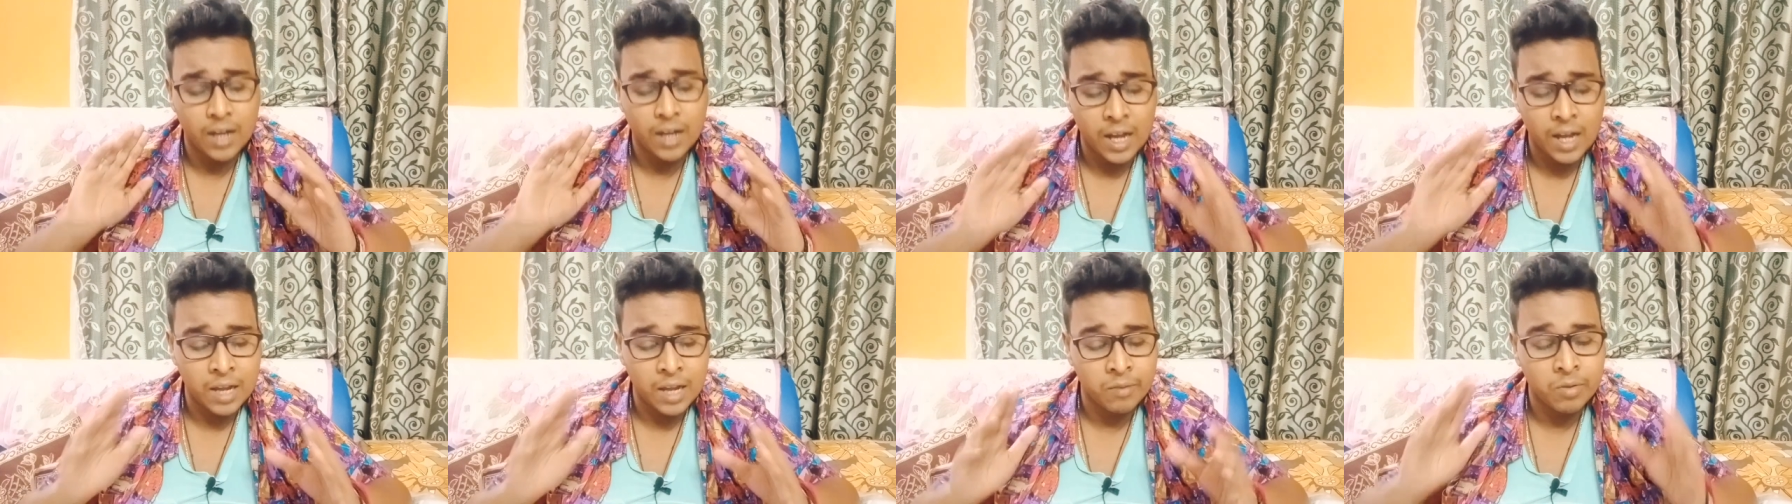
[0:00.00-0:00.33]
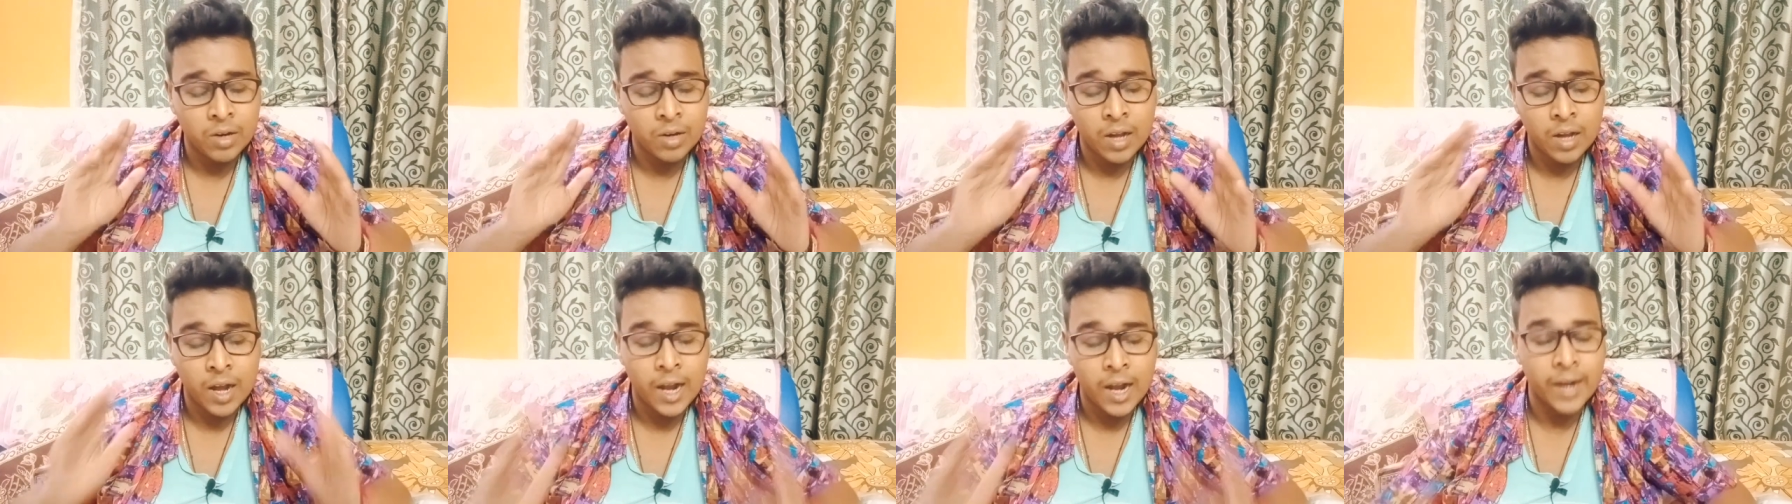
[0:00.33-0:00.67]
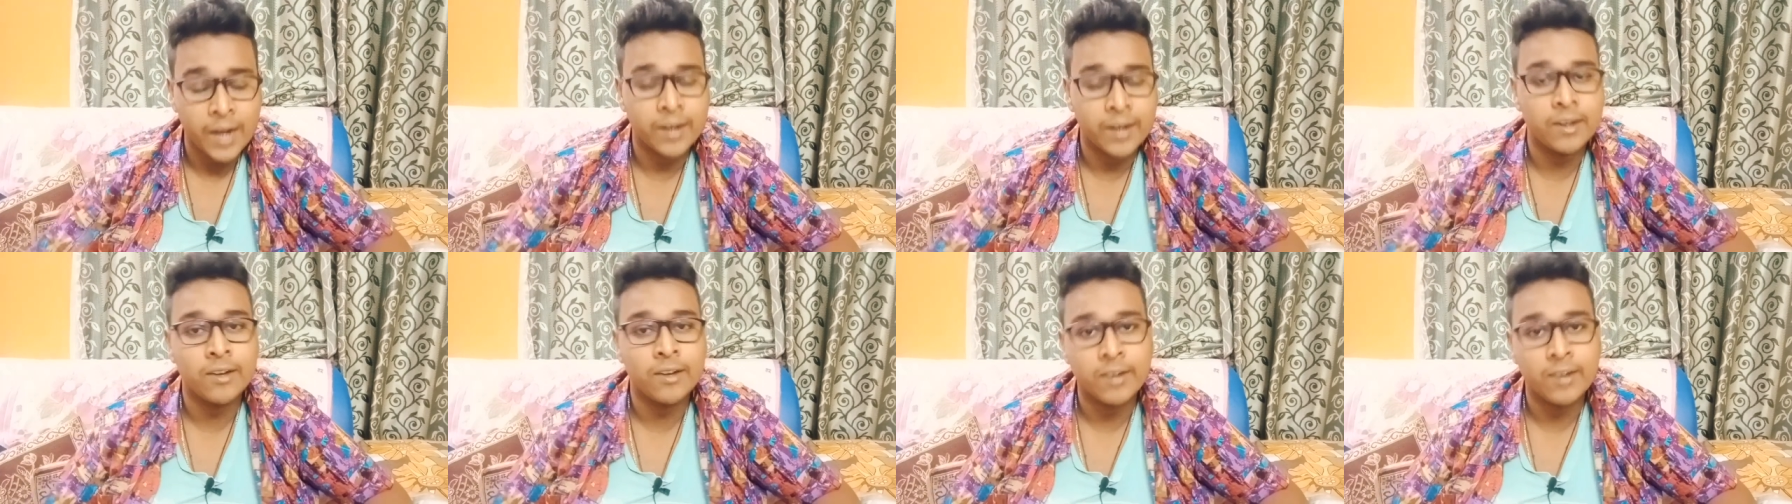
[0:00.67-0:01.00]
I will
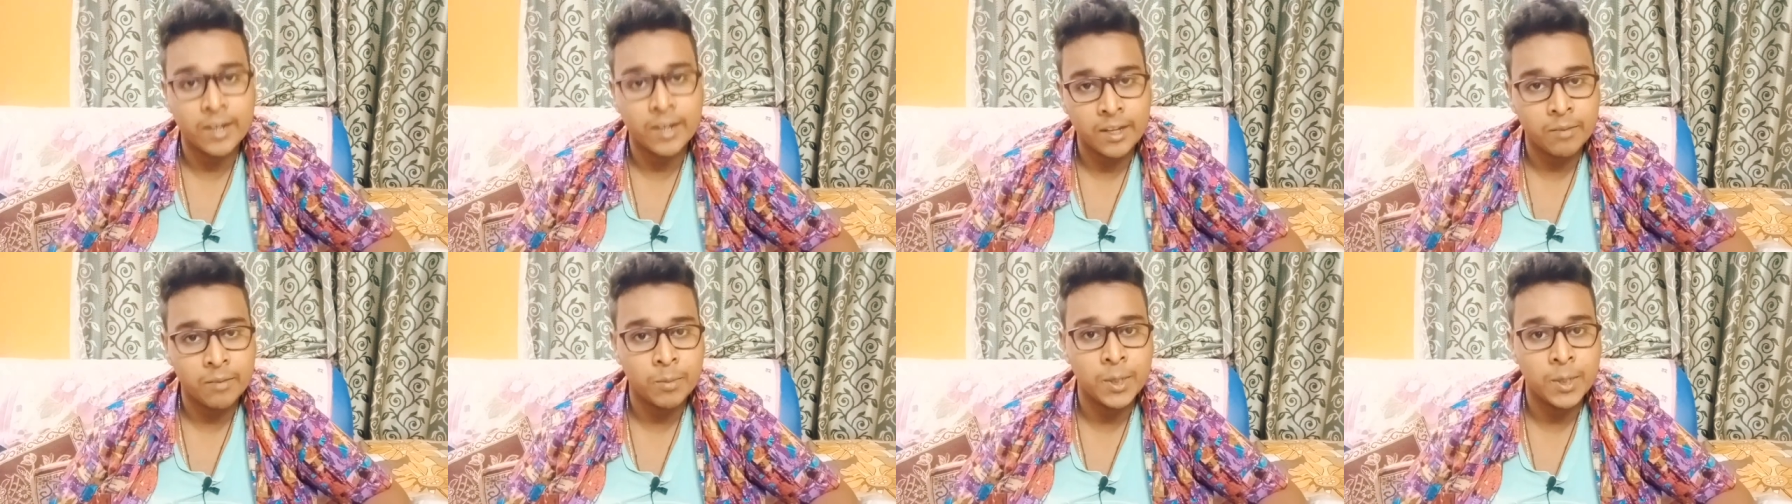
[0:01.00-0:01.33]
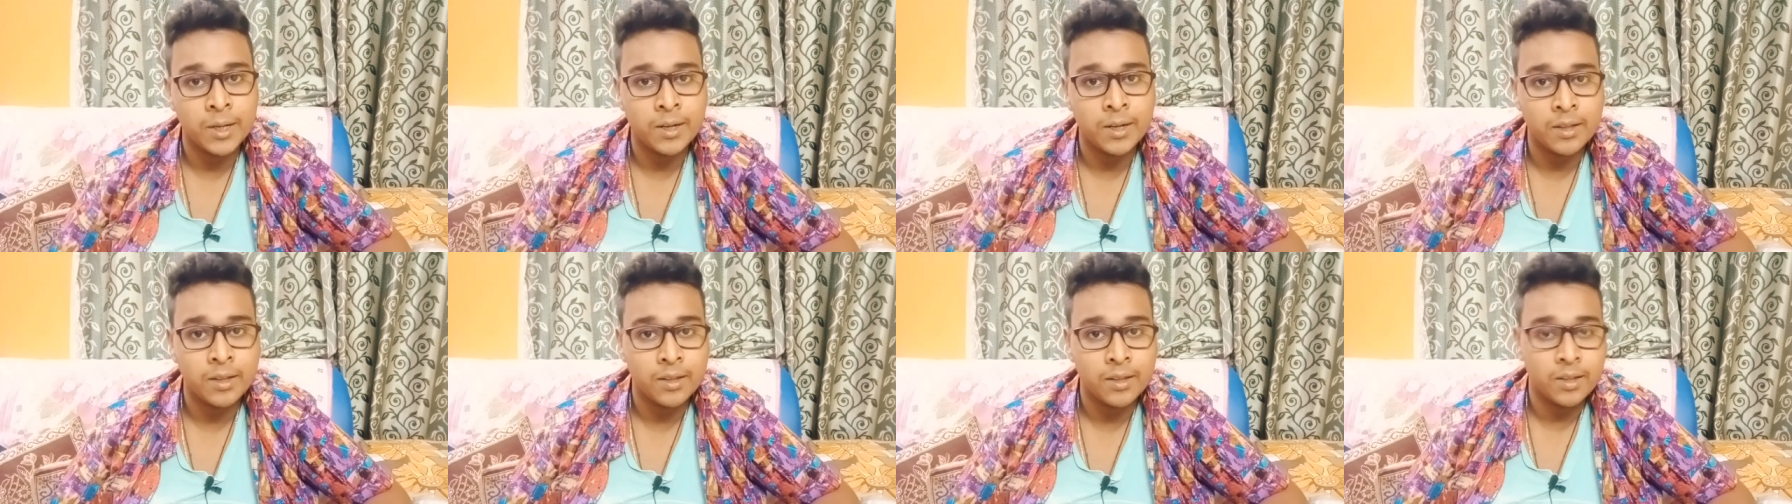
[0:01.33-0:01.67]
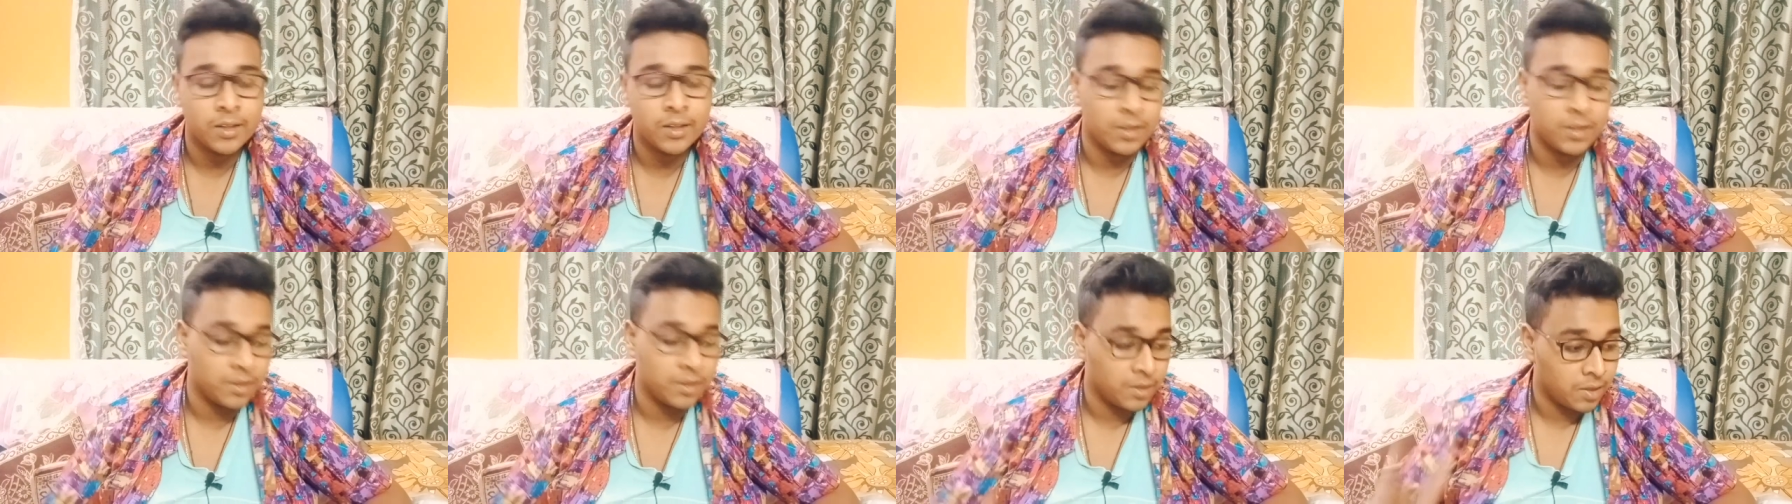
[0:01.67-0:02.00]
highly recommend
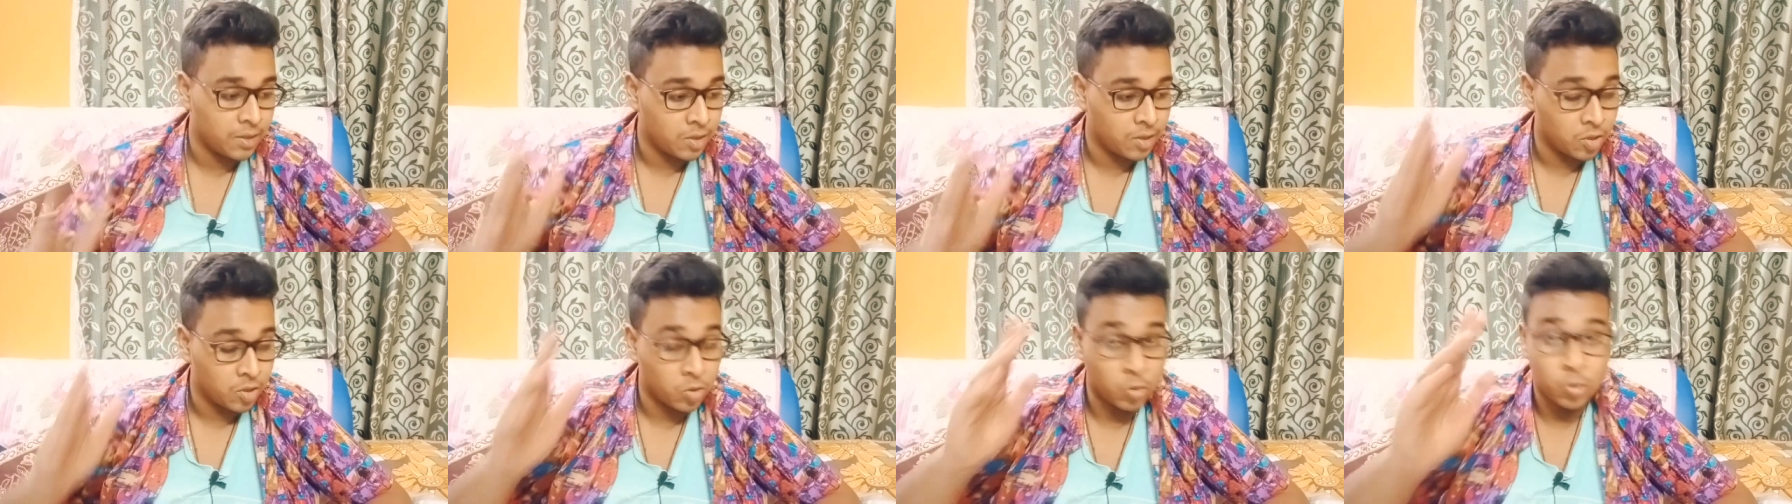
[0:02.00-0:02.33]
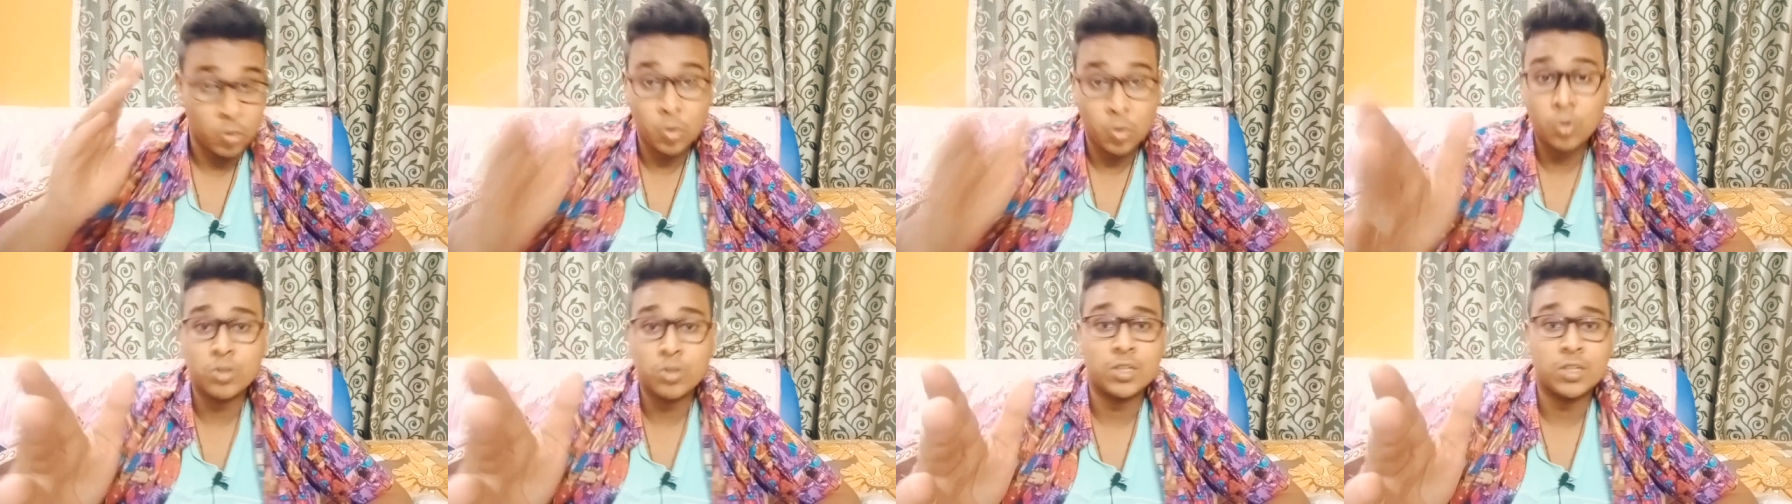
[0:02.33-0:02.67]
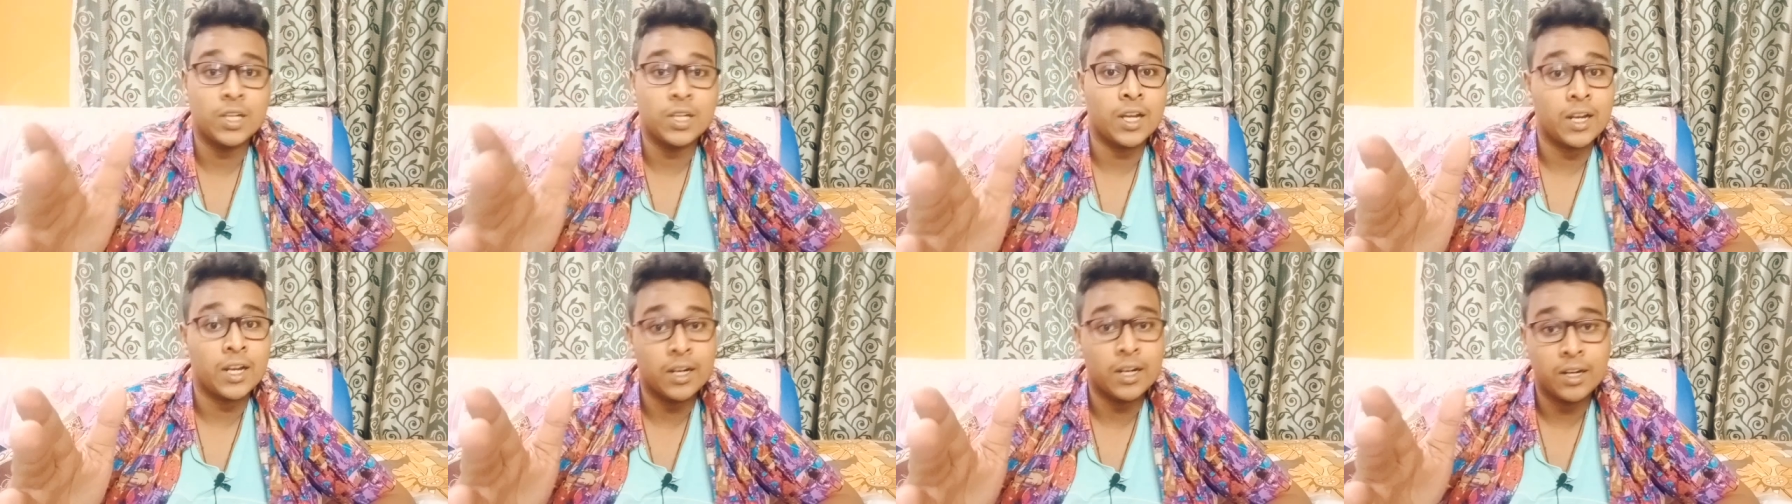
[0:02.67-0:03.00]
go
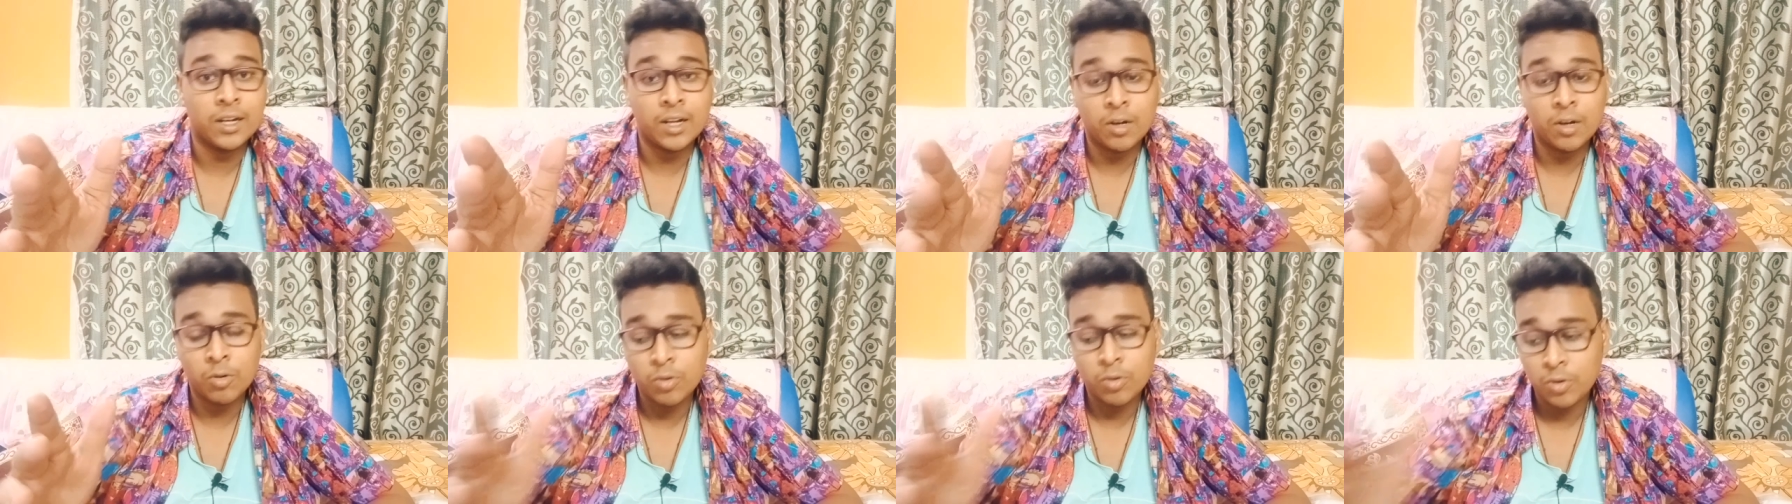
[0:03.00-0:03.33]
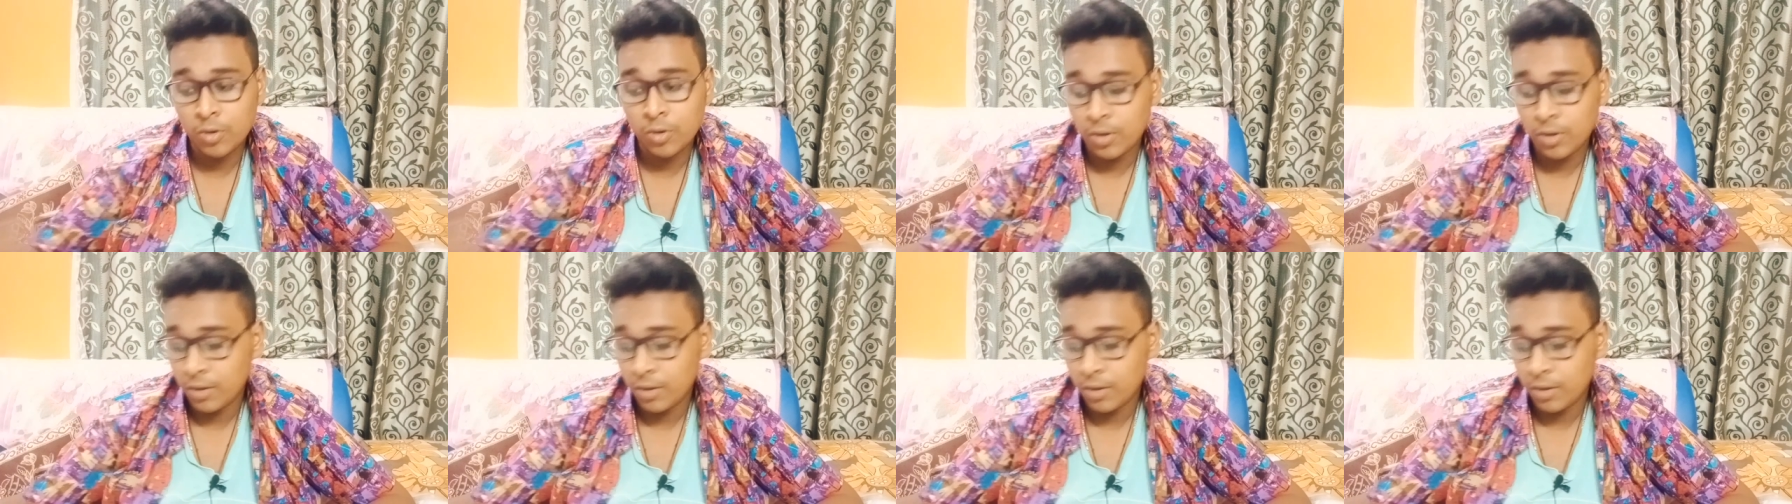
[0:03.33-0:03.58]
check it out,